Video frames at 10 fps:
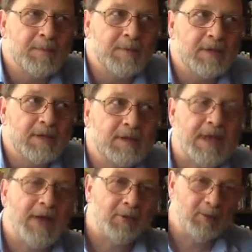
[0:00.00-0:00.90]
the
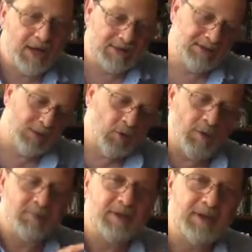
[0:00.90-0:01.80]
cattle paths that go
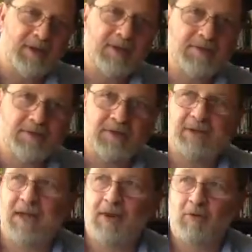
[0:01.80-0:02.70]
up into
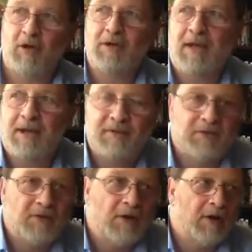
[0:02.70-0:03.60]
the Adirondacks
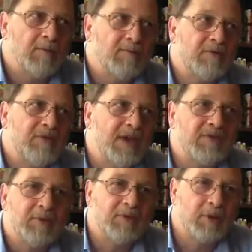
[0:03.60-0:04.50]
take
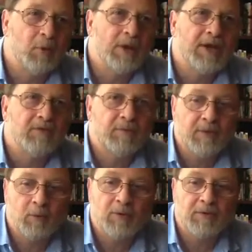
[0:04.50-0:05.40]
something away from
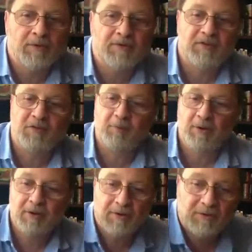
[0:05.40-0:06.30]
the wilderness
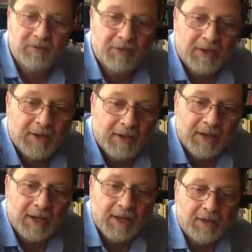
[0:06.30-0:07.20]
experience.
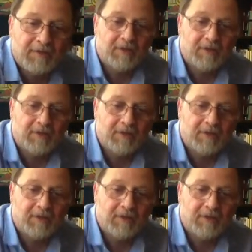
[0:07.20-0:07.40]
And